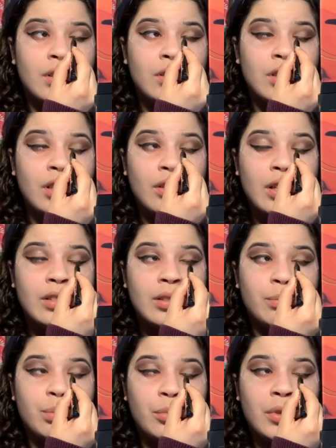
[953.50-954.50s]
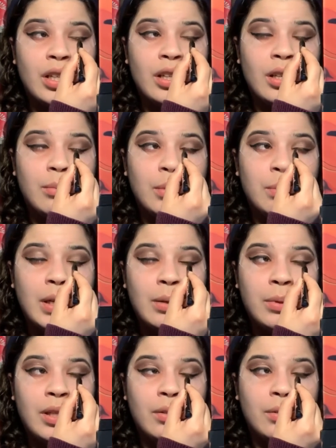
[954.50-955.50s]
she either ends up bringing him a
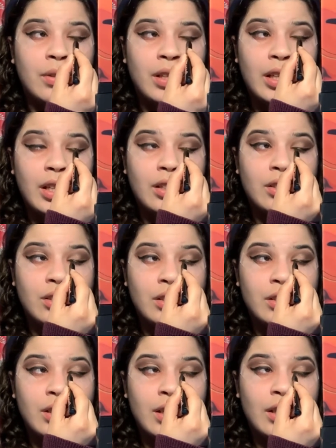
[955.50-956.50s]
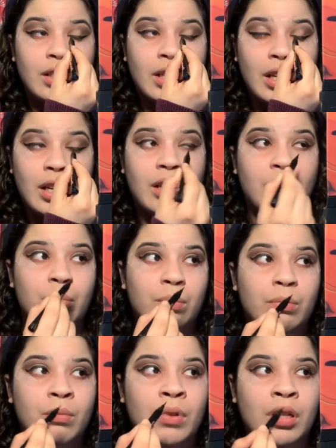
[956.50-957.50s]
baby or like, she's like, hey,
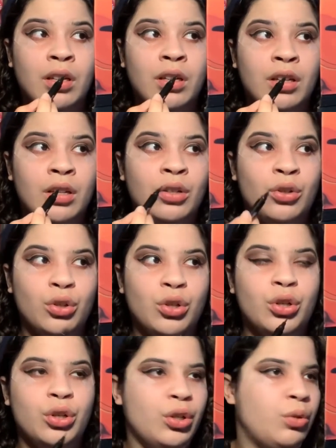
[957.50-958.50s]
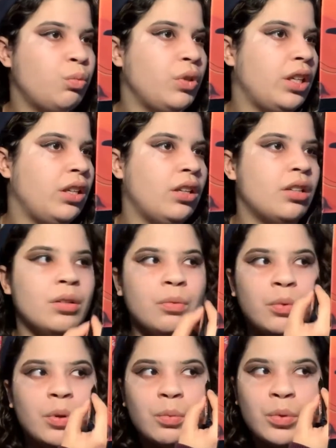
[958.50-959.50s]
could we,
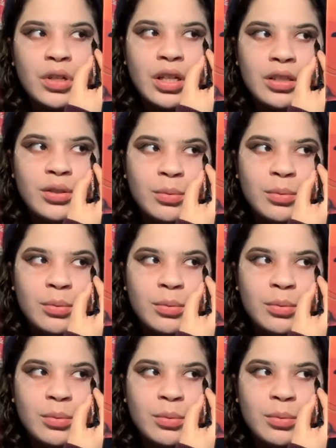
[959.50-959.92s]
when we're not